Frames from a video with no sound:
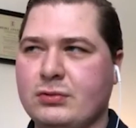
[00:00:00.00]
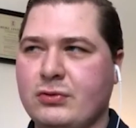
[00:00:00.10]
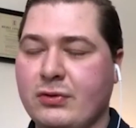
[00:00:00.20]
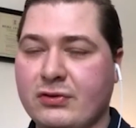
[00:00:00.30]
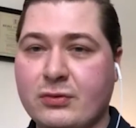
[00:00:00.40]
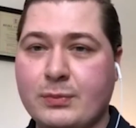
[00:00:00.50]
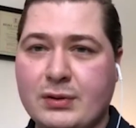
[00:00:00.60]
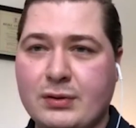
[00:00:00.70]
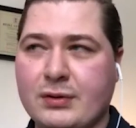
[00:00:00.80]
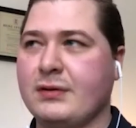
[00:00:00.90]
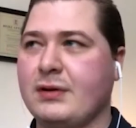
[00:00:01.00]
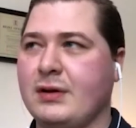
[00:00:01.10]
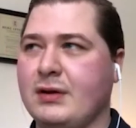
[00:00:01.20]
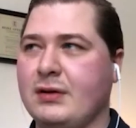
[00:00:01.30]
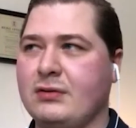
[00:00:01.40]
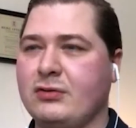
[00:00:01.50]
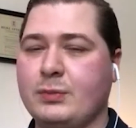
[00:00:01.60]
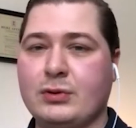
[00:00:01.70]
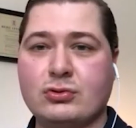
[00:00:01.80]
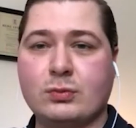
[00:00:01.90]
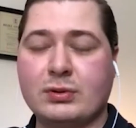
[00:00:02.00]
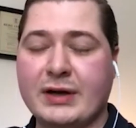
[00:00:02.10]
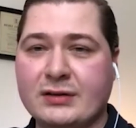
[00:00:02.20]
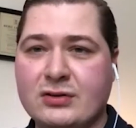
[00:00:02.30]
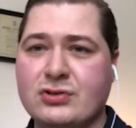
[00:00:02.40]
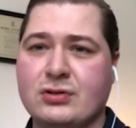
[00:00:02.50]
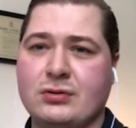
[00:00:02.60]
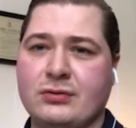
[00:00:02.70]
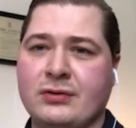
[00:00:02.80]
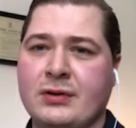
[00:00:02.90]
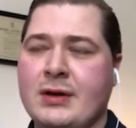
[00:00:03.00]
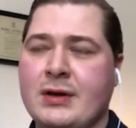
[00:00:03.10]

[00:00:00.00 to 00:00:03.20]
the spirit and spiritual practitioners.